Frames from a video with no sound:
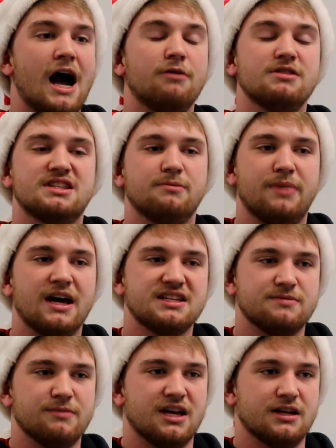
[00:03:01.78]
I was the
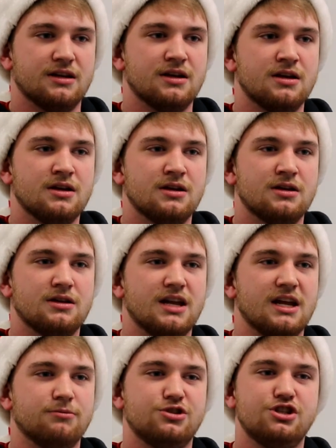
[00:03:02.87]
best man
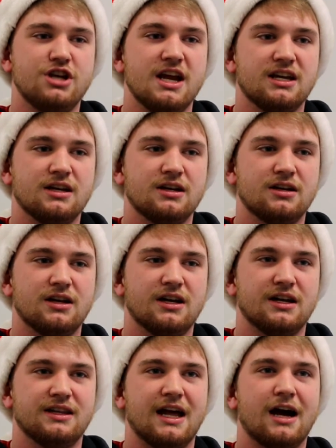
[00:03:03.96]
named Jake,
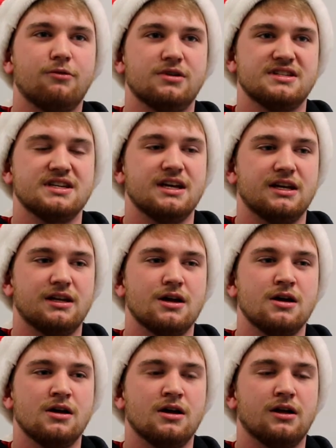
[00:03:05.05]
and that was in
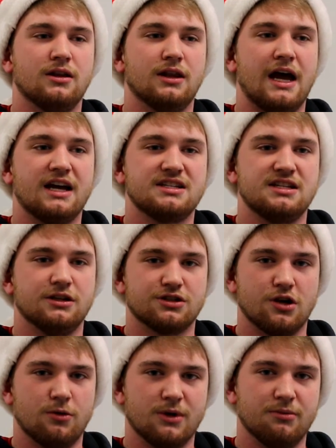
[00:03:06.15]
last year's
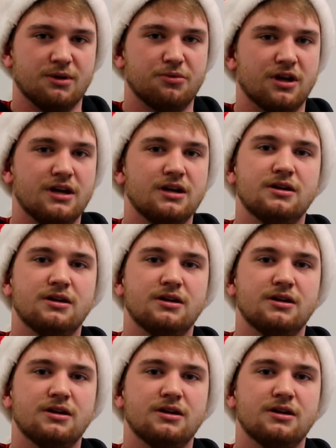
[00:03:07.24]
homecoming play.